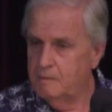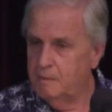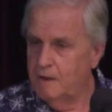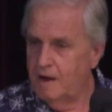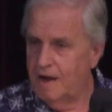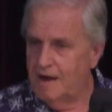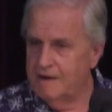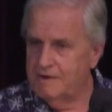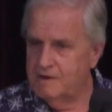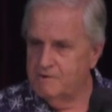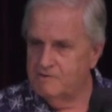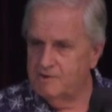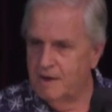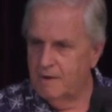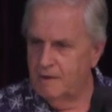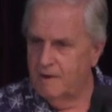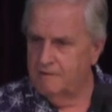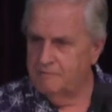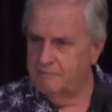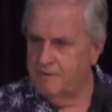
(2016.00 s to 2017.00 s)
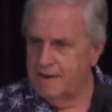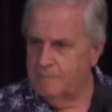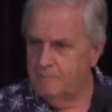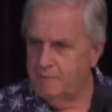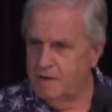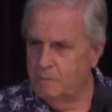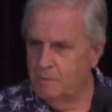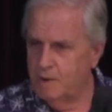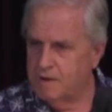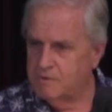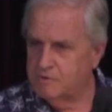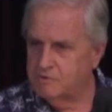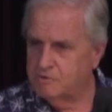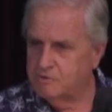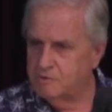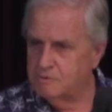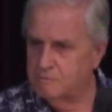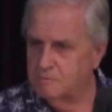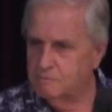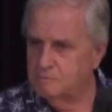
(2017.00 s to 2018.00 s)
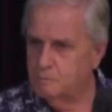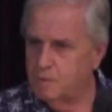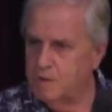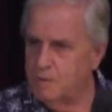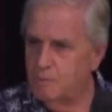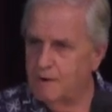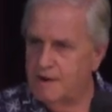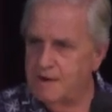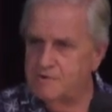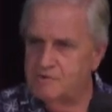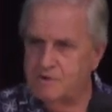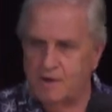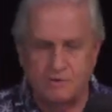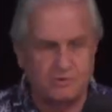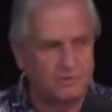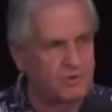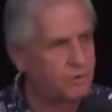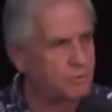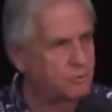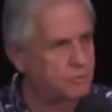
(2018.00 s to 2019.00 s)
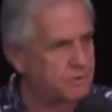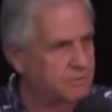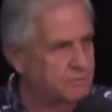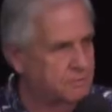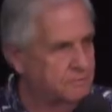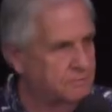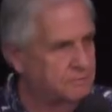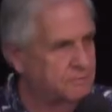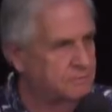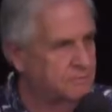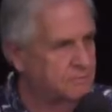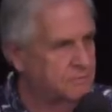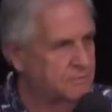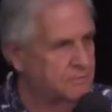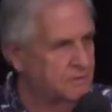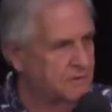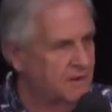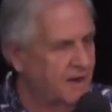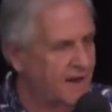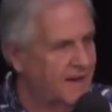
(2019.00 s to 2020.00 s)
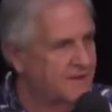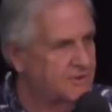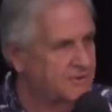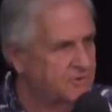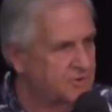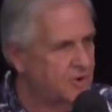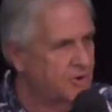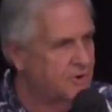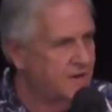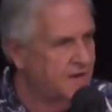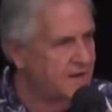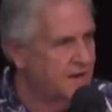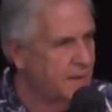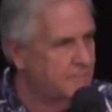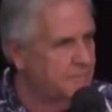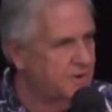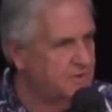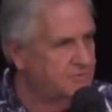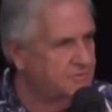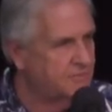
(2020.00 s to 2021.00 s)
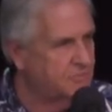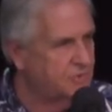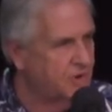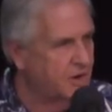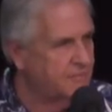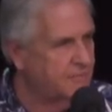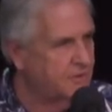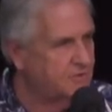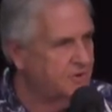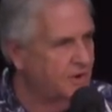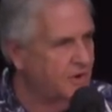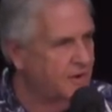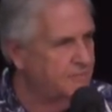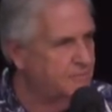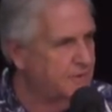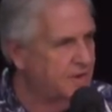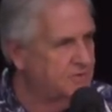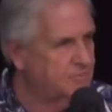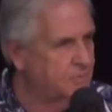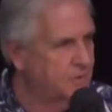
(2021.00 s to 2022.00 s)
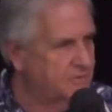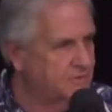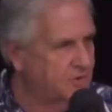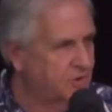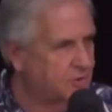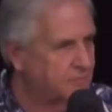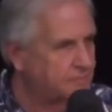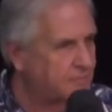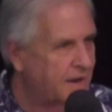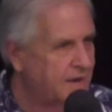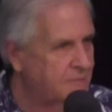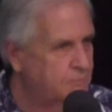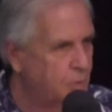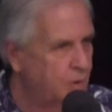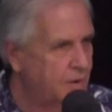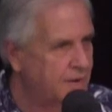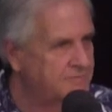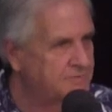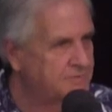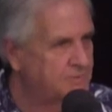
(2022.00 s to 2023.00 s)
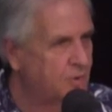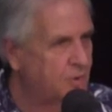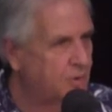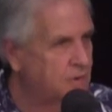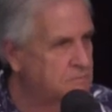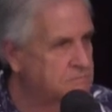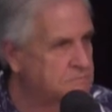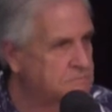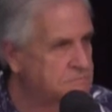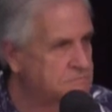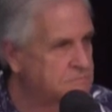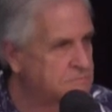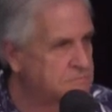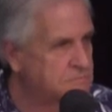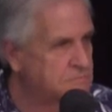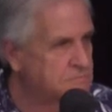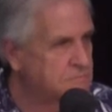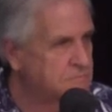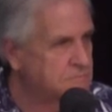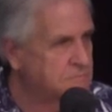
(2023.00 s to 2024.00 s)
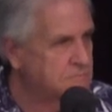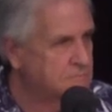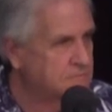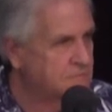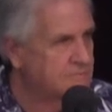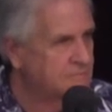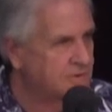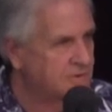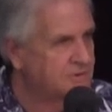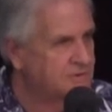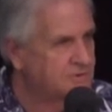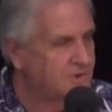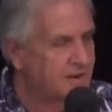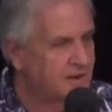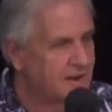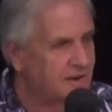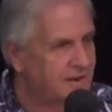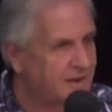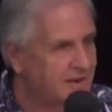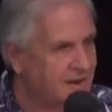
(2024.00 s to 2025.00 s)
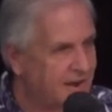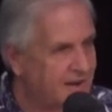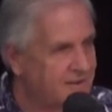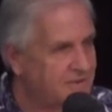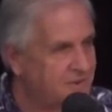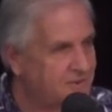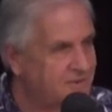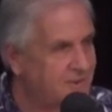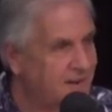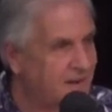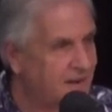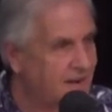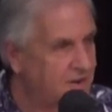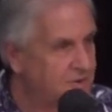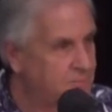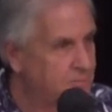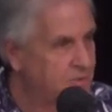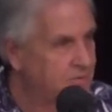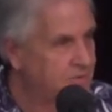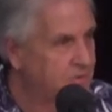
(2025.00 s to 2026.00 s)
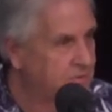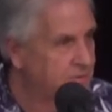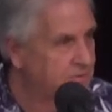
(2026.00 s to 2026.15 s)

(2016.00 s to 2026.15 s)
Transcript: Hey, that's how our family runs. We raise our children. Yeah, there's dirty nappies from time to time. That's what God made wives for, so they could hand it to their husband.